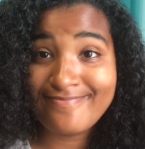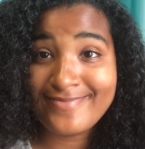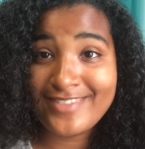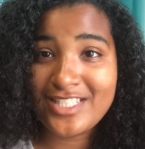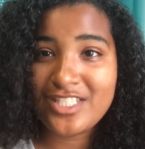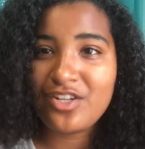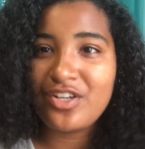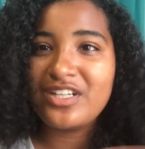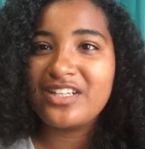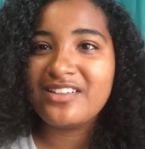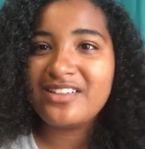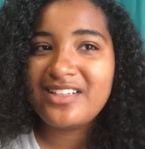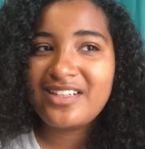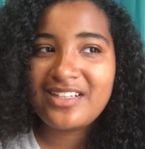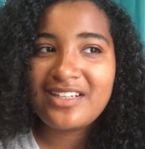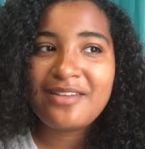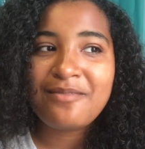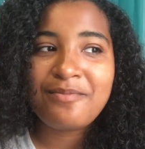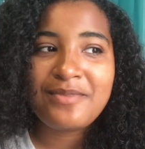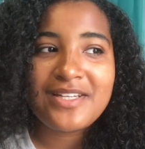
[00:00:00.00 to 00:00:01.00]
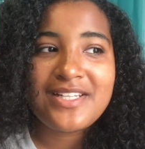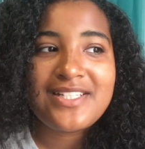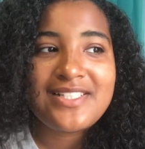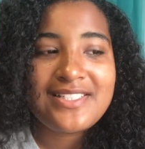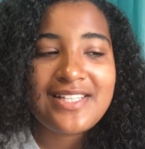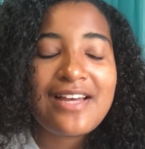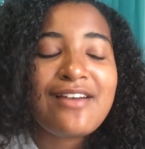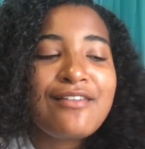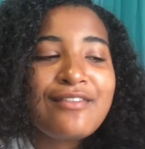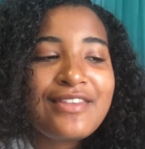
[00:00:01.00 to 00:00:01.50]
So I deleted it because
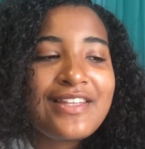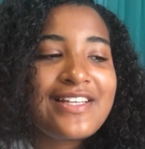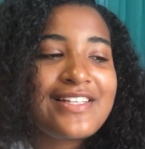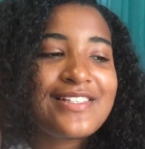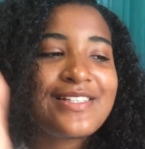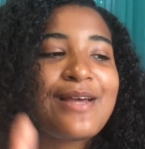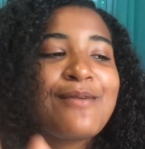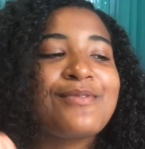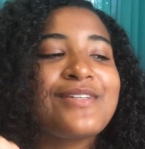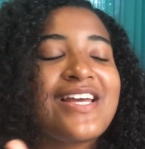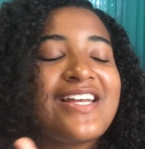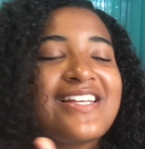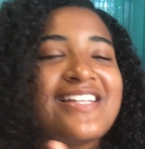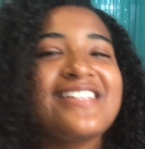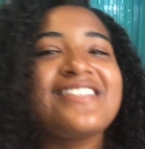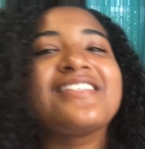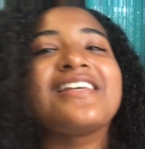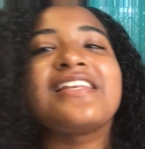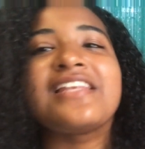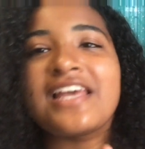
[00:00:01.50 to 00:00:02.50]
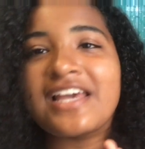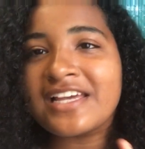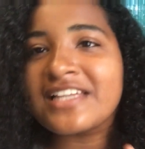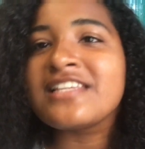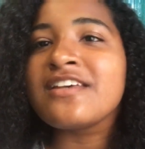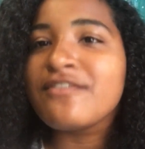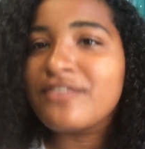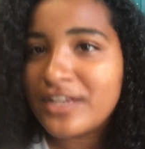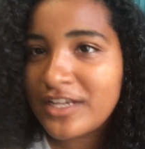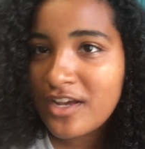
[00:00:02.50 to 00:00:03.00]
I don't think Snapchat needs that
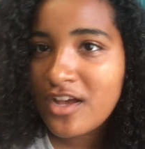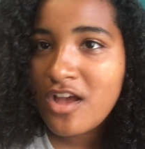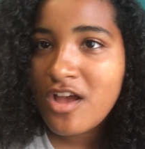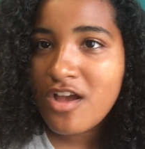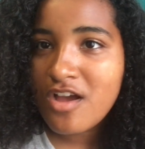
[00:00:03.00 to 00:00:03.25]
negativity